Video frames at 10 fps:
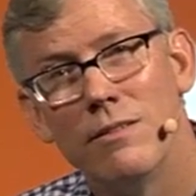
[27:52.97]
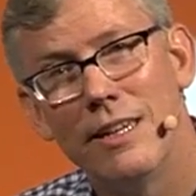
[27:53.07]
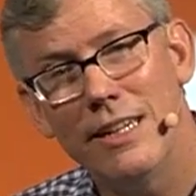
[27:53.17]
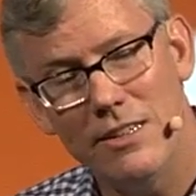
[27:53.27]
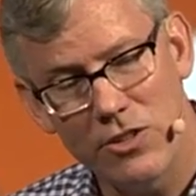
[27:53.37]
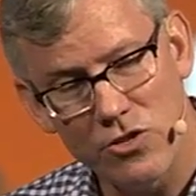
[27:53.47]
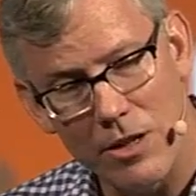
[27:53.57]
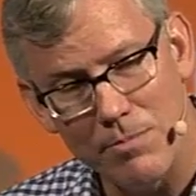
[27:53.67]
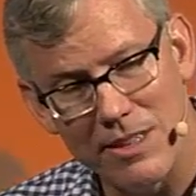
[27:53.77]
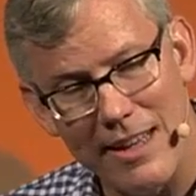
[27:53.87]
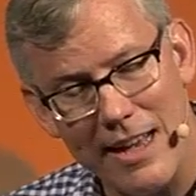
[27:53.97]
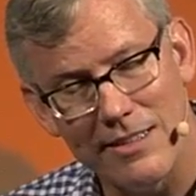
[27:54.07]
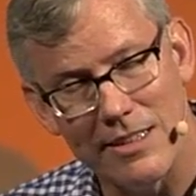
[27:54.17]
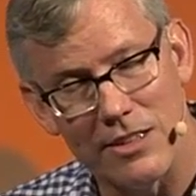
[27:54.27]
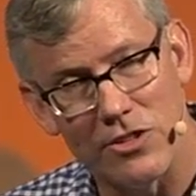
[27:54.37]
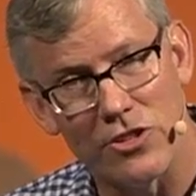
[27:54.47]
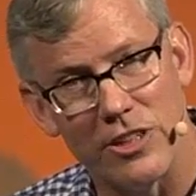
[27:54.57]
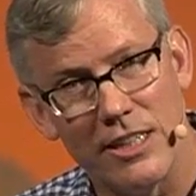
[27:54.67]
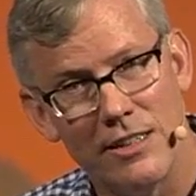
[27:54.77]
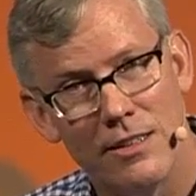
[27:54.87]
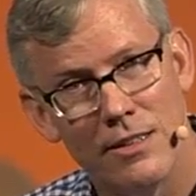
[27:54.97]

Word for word: they didn't disrupt the taxi industry,